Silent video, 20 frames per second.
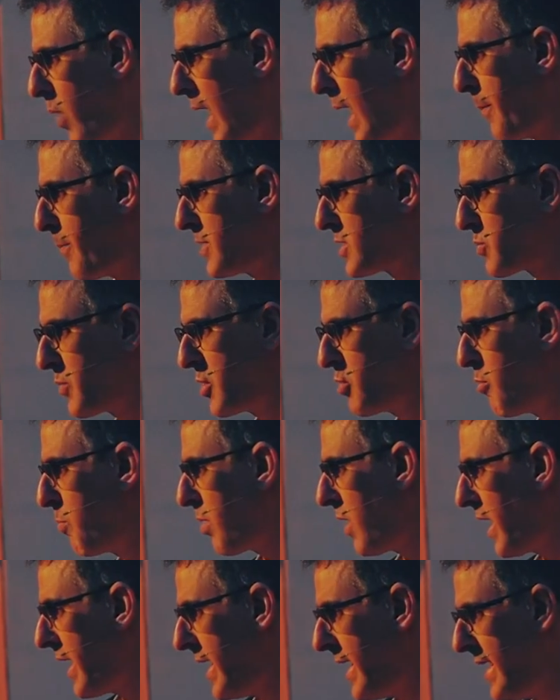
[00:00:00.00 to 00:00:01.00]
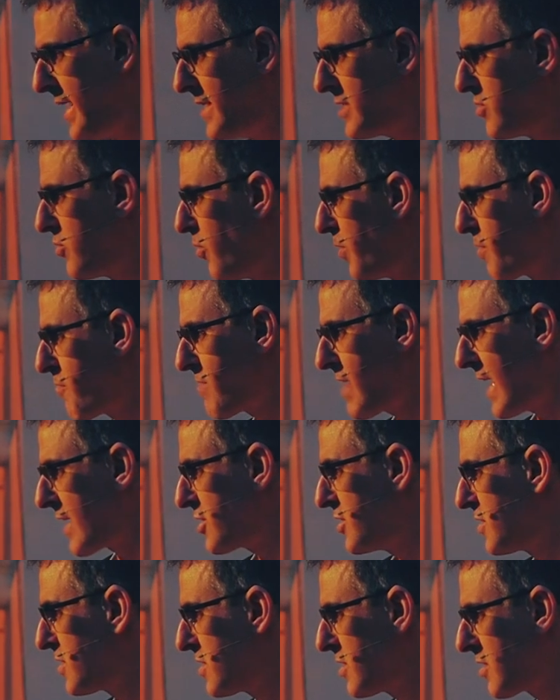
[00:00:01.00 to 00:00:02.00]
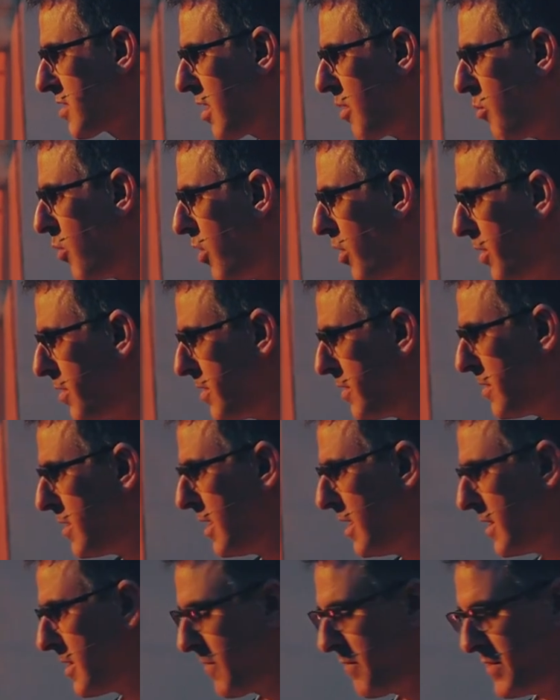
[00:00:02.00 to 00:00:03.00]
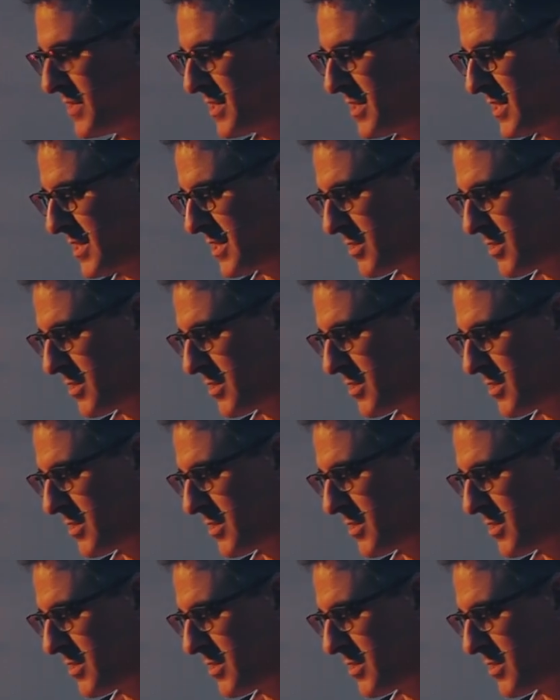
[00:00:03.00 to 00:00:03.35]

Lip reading: happens when you apply heat and all the reactions that go on, and the physicist